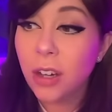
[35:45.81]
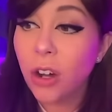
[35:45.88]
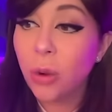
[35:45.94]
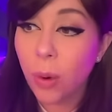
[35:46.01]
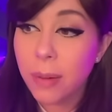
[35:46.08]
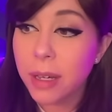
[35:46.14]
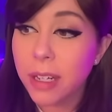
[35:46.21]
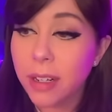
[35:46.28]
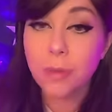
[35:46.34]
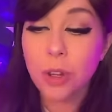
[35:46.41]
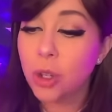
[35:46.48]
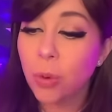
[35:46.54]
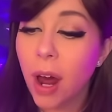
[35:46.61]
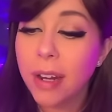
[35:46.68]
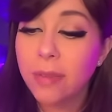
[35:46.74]
young women
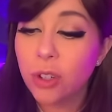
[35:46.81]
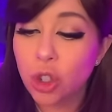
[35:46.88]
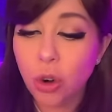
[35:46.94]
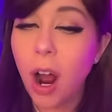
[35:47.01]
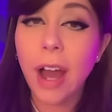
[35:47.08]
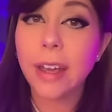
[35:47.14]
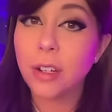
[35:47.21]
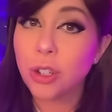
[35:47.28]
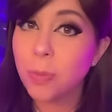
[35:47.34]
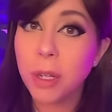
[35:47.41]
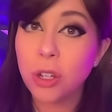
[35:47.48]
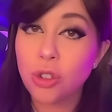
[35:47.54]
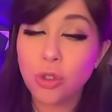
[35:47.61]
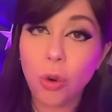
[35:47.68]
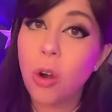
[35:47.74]
to not even try and just
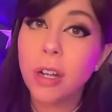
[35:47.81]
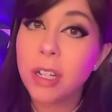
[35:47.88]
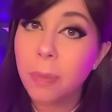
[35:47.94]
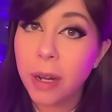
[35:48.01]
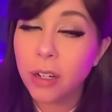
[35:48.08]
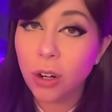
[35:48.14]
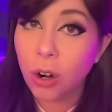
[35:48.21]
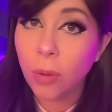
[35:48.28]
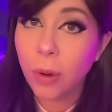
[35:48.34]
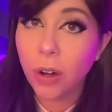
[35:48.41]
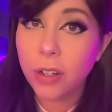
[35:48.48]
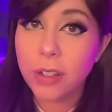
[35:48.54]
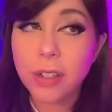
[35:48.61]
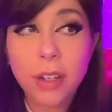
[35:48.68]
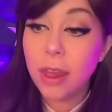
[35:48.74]
be a strong, independent girl
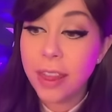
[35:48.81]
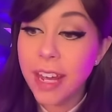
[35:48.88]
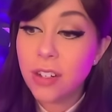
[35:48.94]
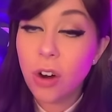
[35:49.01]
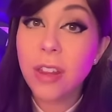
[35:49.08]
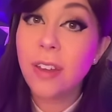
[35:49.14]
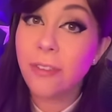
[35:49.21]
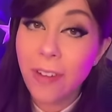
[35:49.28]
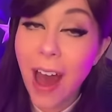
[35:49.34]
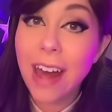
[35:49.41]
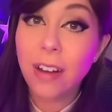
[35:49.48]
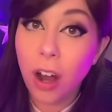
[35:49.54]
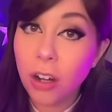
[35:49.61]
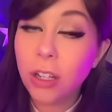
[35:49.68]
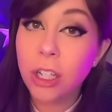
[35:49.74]
boss. These are the
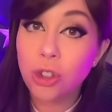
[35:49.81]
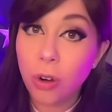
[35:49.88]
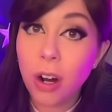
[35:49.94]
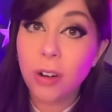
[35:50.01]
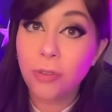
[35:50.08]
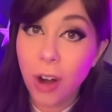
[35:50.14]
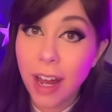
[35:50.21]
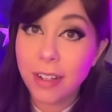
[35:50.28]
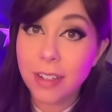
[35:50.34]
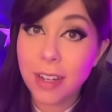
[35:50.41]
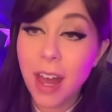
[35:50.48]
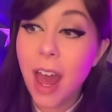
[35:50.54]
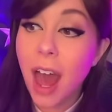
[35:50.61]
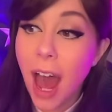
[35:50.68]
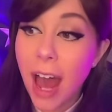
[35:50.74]
fat, ugly, drunk friend
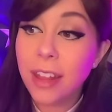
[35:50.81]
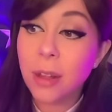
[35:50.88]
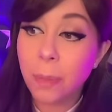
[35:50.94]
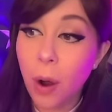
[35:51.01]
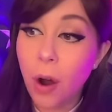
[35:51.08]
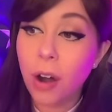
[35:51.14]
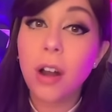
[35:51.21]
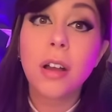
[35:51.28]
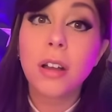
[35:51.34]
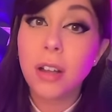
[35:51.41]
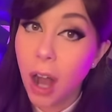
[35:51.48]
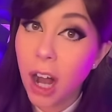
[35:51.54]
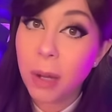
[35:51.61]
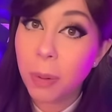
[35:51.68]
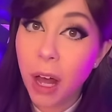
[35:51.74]
at the bar
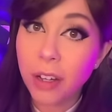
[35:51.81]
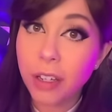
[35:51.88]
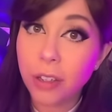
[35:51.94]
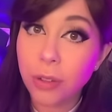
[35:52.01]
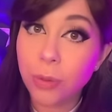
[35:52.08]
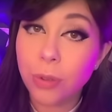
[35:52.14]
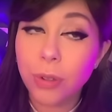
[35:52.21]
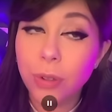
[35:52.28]
cock blocking you.